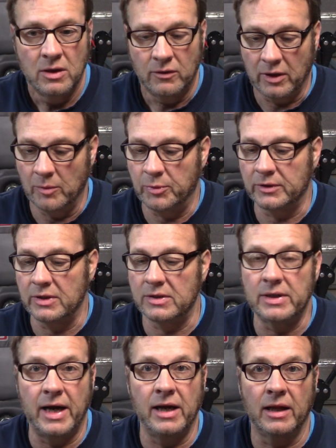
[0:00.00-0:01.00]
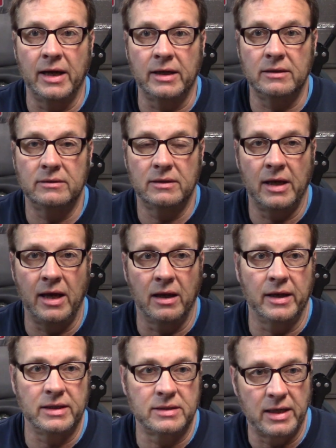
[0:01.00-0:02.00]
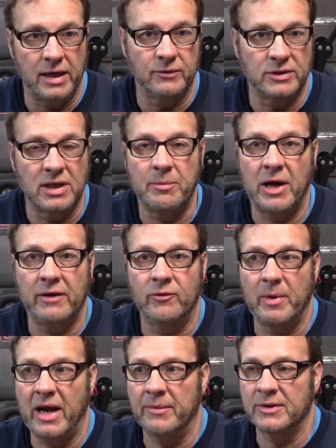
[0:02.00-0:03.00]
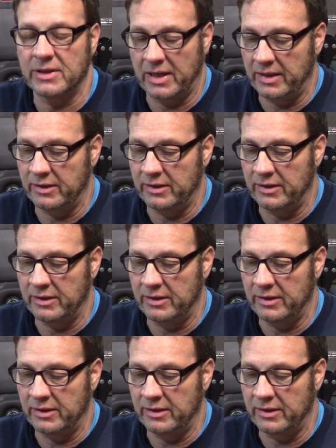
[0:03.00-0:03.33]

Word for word: We're going to put these Nilight headlights on which I buy from Amazon.